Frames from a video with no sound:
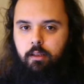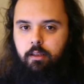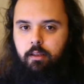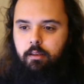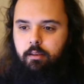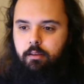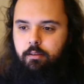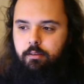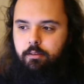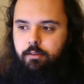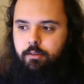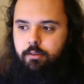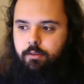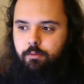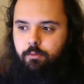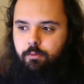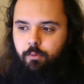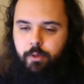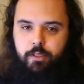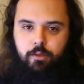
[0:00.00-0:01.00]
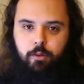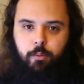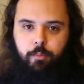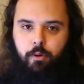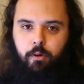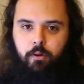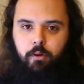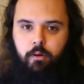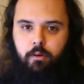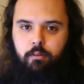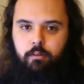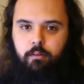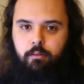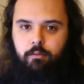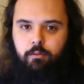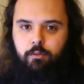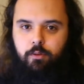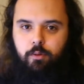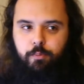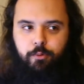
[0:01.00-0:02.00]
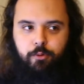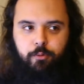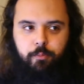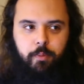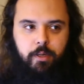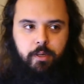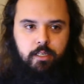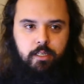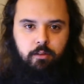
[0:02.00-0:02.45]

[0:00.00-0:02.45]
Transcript: So what's the point? To put myself